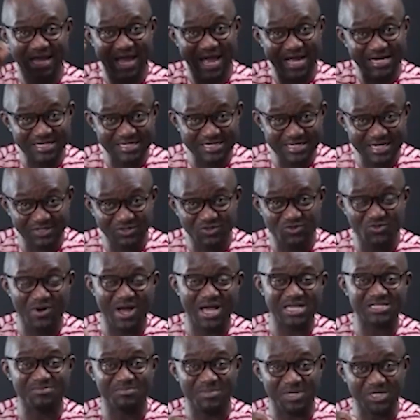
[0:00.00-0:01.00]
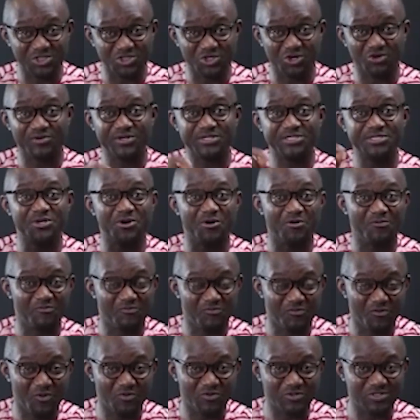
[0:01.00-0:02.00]
candidate who has majority of
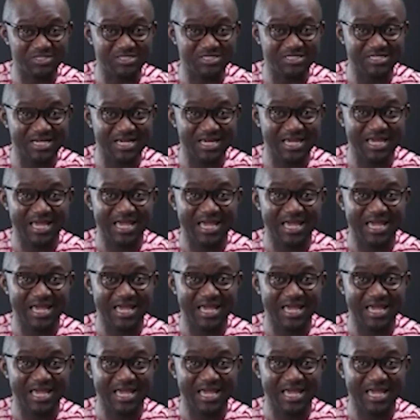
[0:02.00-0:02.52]
votes